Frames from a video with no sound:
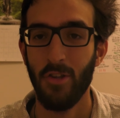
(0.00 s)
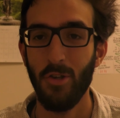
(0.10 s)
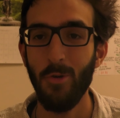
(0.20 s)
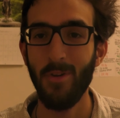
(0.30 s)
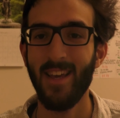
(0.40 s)

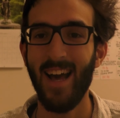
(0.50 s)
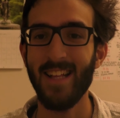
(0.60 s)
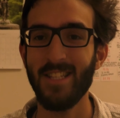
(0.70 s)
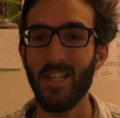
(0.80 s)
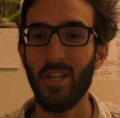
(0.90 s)
You
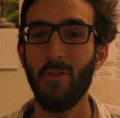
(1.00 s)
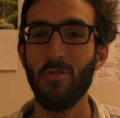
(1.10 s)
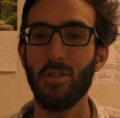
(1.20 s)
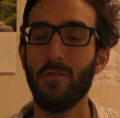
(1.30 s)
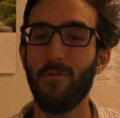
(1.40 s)
got to
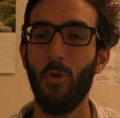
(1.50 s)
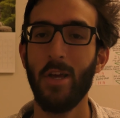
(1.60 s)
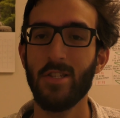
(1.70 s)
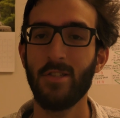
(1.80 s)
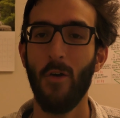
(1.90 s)
use your
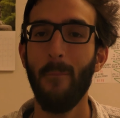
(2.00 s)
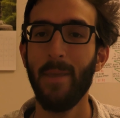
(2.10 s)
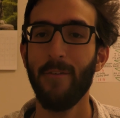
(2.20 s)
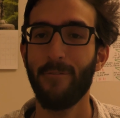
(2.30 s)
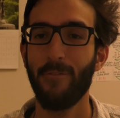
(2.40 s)
voice. Don't
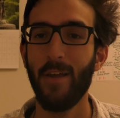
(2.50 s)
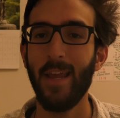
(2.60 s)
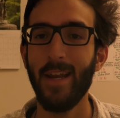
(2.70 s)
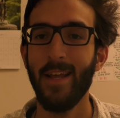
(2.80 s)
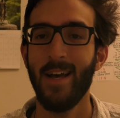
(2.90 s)
be
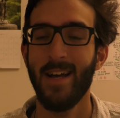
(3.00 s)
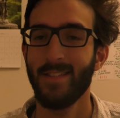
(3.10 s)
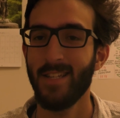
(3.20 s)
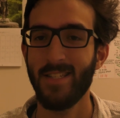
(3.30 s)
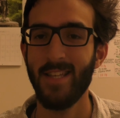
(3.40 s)
afraid
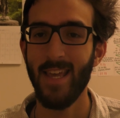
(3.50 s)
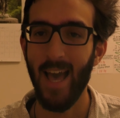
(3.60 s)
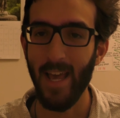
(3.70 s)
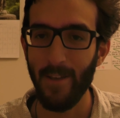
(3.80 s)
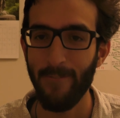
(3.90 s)
to say
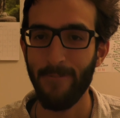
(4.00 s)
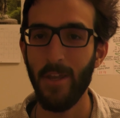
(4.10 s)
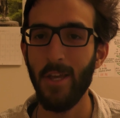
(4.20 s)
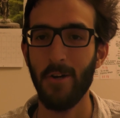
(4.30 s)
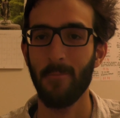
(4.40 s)
how you
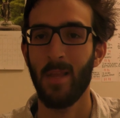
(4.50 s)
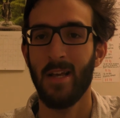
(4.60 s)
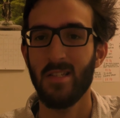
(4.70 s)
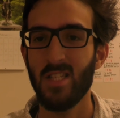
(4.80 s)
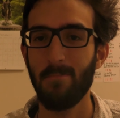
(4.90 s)

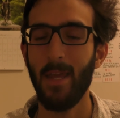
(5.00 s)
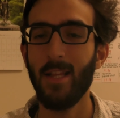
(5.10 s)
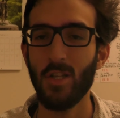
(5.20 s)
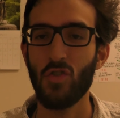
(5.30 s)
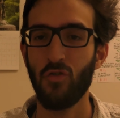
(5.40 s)
feel. Speak
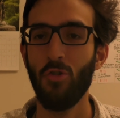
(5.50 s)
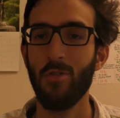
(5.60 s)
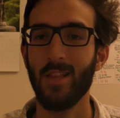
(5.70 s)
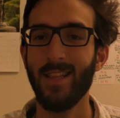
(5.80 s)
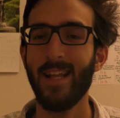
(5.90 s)
the
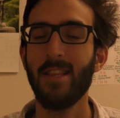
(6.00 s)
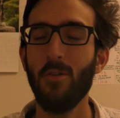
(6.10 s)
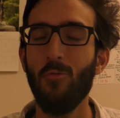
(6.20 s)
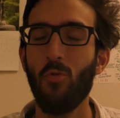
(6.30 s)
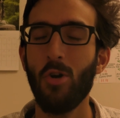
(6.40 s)
truth. Let the
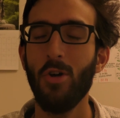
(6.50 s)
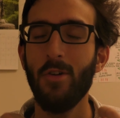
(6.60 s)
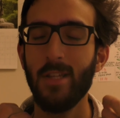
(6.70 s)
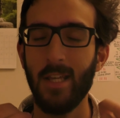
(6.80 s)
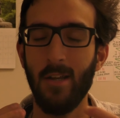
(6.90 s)

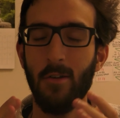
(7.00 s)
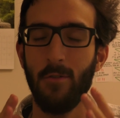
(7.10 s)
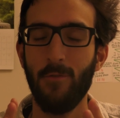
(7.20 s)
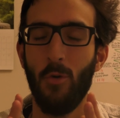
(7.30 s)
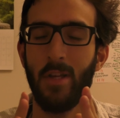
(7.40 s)
world hear your
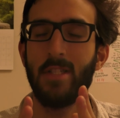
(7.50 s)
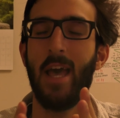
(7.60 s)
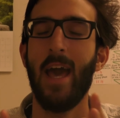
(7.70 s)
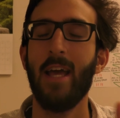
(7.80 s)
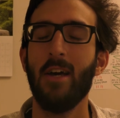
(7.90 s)
voice
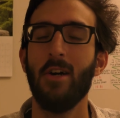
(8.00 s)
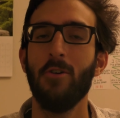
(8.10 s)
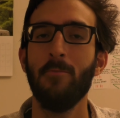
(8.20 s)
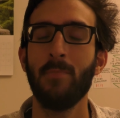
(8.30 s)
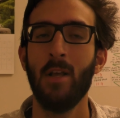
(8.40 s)

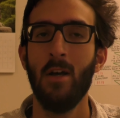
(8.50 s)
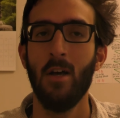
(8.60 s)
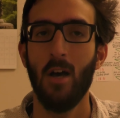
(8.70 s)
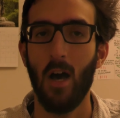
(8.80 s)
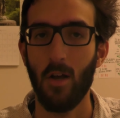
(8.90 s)

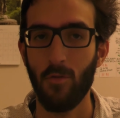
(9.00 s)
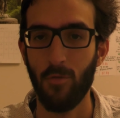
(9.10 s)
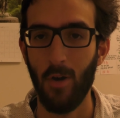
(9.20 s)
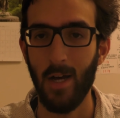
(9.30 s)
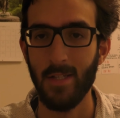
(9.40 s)
echo
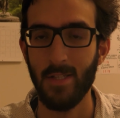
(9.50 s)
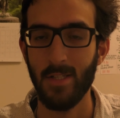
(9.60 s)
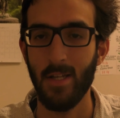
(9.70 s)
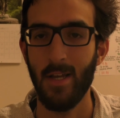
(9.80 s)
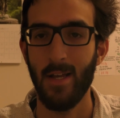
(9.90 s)

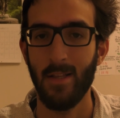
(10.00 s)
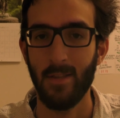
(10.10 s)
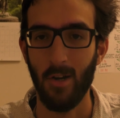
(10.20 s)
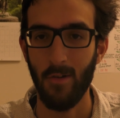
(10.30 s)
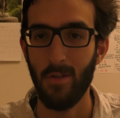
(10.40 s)
across
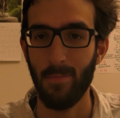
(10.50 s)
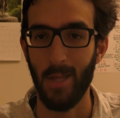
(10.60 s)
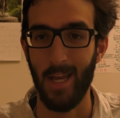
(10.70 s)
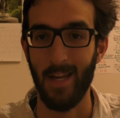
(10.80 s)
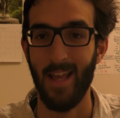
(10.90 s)
the earth
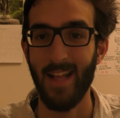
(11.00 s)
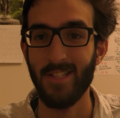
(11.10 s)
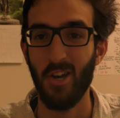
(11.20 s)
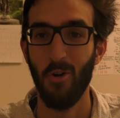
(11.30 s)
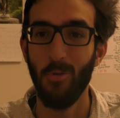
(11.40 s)
plane.
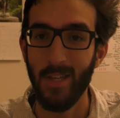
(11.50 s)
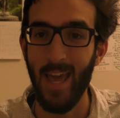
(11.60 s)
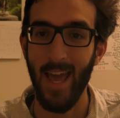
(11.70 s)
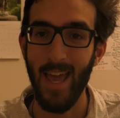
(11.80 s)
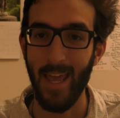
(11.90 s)
It's
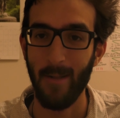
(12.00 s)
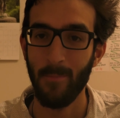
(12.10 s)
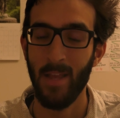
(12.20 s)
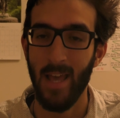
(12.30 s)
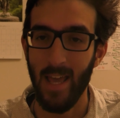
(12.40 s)
okay
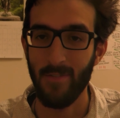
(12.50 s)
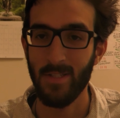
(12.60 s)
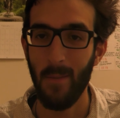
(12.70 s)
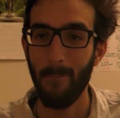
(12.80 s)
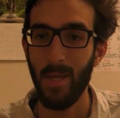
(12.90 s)
if
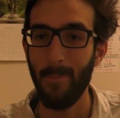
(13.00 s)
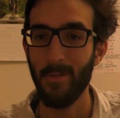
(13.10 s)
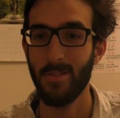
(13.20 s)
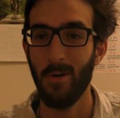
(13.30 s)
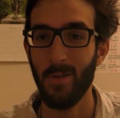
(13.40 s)
some people
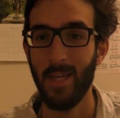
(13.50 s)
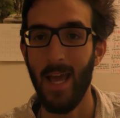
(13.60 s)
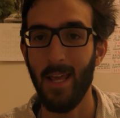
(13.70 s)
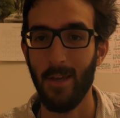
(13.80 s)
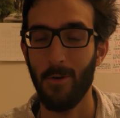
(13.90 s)
don't
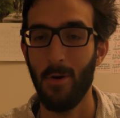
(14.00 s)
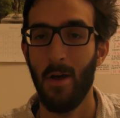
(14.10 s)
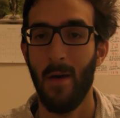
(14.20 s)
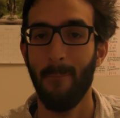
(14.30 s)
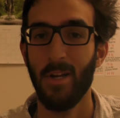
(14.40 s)
get you,
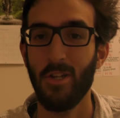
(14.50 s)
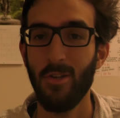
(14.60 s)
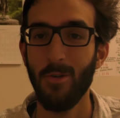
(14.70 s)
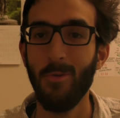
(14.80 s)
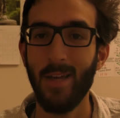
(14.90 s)
but
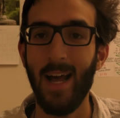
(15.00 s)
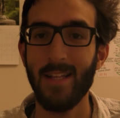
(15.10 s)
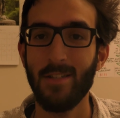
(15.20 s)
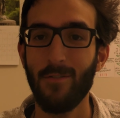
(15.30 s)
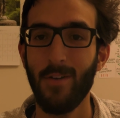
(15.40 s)
you
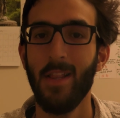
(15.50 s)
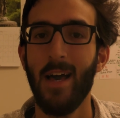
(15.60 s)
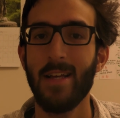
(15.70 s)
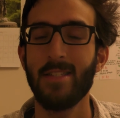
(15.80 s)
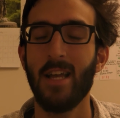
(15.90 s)
got to
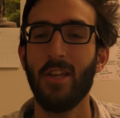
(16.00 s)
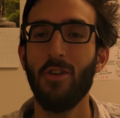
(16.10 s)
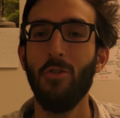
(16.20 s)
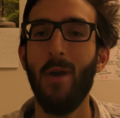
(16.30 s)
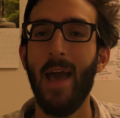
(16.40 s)
realize that
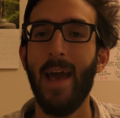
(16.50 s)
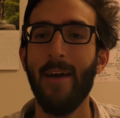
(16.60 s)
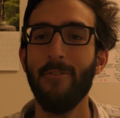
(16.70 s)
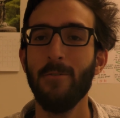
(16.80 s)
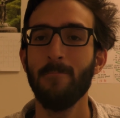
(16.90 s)
you
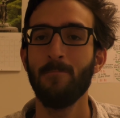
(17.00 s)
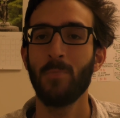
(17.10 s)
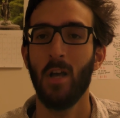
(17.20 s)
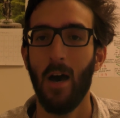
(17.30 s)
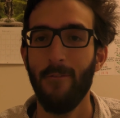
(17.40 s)
have
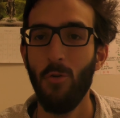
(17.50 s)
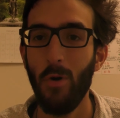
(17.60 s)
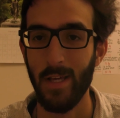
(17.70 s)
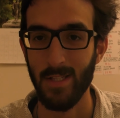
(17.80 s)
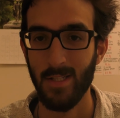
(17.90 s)
a
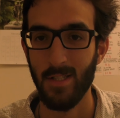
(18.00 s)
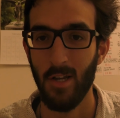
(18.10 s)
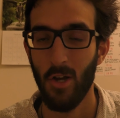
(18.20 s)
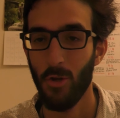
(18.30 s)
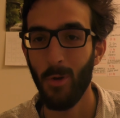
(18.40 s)
voice.
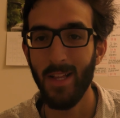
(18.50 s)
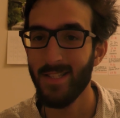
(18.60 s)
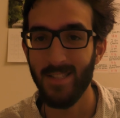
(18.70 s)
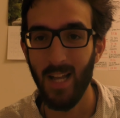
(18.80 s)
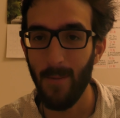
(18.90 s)
You can
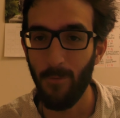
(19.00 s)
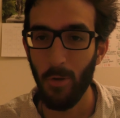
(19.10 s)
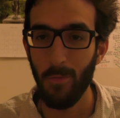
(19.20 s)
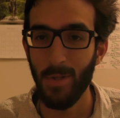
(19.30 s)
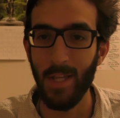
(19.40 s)
stick up for
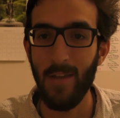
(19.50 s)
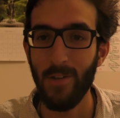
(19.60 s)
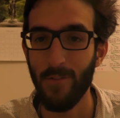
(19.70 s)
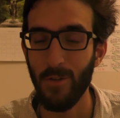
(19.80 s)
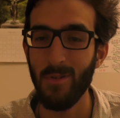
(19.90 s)
what you believe
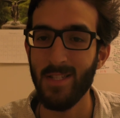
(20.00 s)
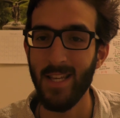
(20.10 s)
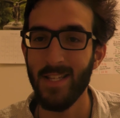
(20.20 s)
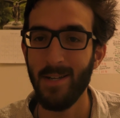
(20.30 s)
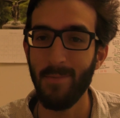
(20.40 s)
in. If you
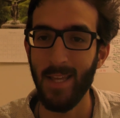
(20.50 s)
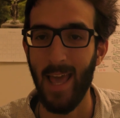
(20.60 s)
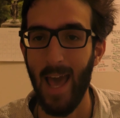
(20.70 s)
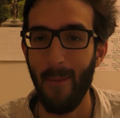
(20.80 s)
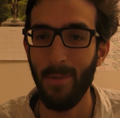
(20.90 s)
see something
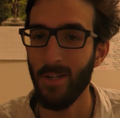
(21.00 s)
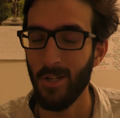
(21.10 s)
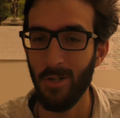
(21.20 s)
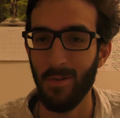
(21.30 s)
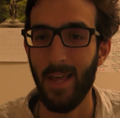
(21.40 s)
happen and
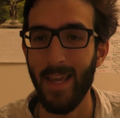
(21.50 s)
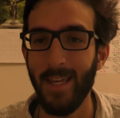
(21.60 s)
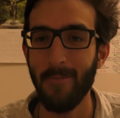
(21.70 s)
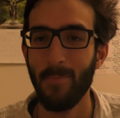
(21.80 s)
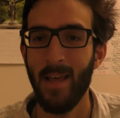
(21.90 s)
you don't like
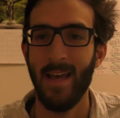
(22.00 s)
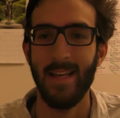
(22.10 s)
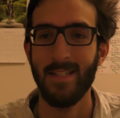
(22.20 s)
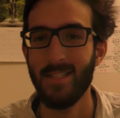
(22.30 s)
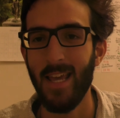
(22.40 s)

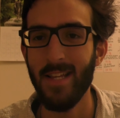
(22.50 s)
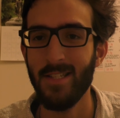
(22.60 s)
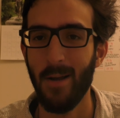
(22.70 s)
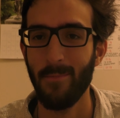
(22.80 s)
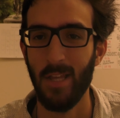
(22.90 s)
it,
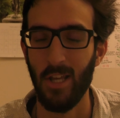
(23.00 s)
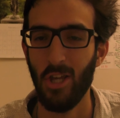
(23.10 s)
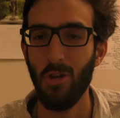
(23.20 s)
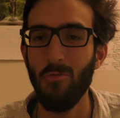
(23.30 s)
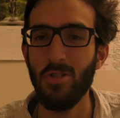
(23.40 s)
something.
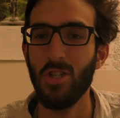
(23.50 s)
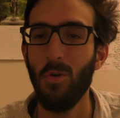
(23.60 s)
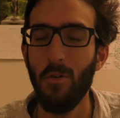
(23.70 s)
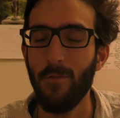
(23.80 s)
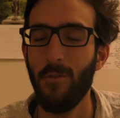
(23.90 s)
Use
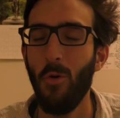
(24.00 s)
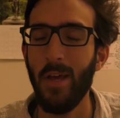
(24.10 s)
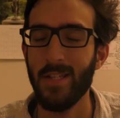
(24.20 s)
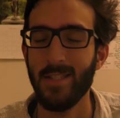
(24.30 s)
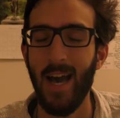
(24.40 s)
your
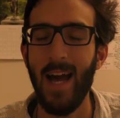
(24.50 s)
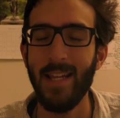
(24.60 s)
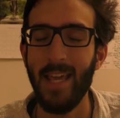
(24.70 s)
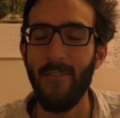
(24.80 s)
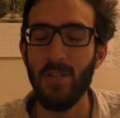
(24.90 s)
voice.
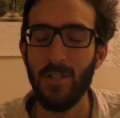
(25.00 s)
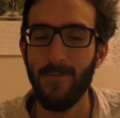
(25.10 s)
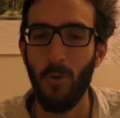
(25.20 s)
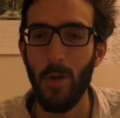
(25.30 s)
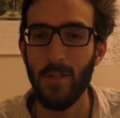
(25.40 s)
God gave us a
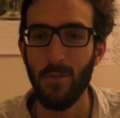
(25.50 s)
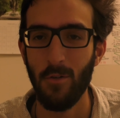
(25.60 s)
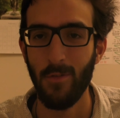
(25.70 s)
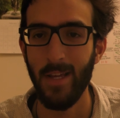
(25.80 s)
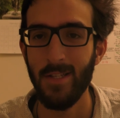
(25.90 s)
voice
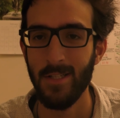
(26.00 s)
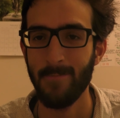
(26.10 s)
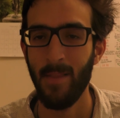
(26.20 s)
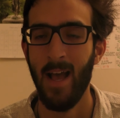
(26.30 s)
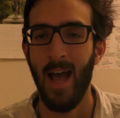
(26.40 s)
for a reason.